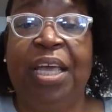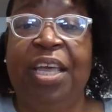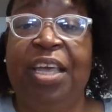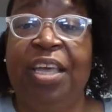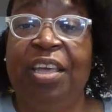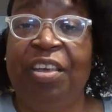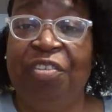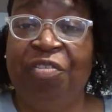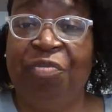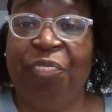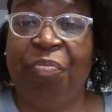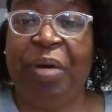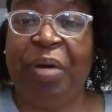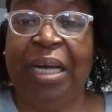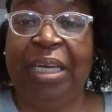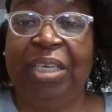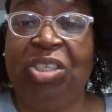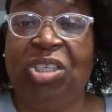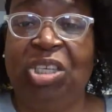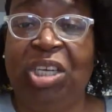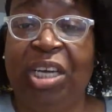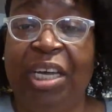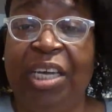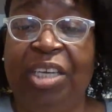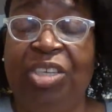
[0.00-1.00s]
If by
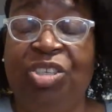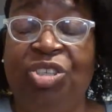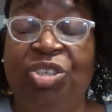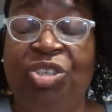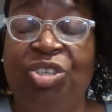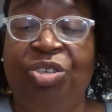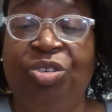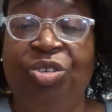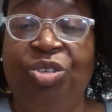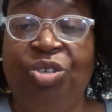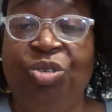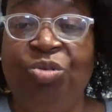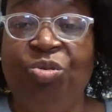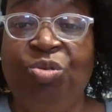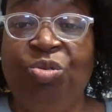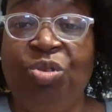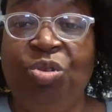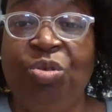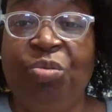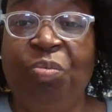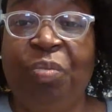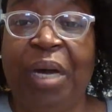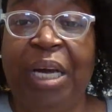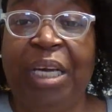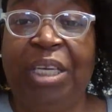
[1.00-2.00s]
chance you're new to
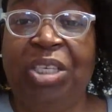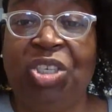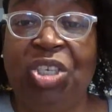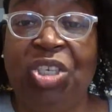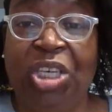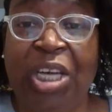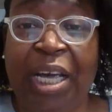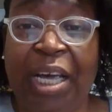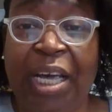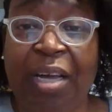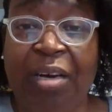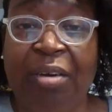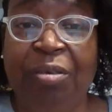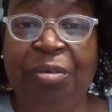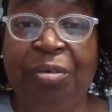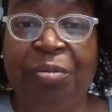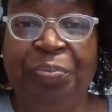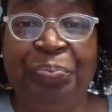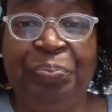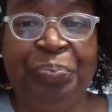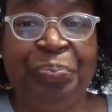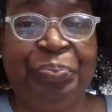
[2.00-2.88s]
my channel,